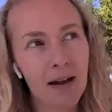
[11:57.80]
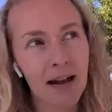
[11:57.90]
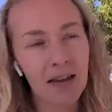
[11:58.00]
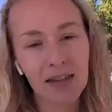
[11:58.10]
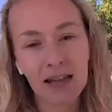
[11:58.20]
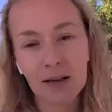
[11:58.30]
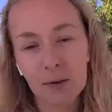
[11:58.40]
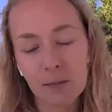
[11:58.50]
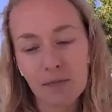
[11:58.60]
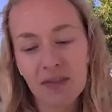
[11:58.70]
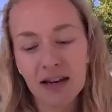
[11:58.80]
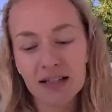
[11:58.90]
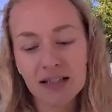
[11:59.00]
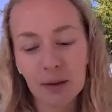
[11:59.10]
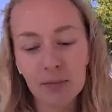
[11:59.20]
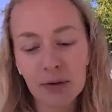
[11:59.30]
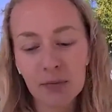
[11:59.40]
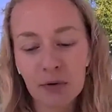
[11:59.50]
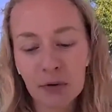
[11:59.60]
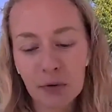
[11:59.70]
I think there are some
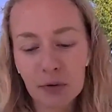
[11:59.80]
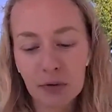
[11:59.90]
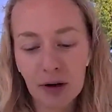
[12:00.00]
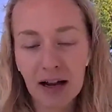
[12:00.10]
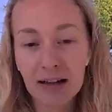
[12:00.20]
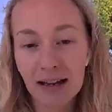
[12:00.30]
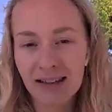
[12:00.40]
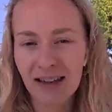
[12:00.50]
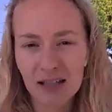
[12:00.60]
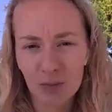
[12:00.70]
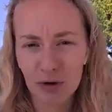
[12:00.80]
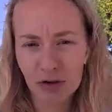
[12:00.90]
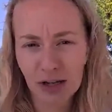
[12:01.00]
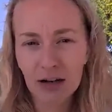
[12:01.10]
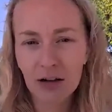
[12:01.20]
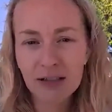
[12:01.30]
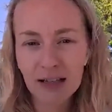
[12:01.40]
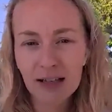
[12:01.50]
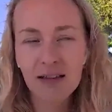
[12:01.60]
people who are like, yeah, spirituality,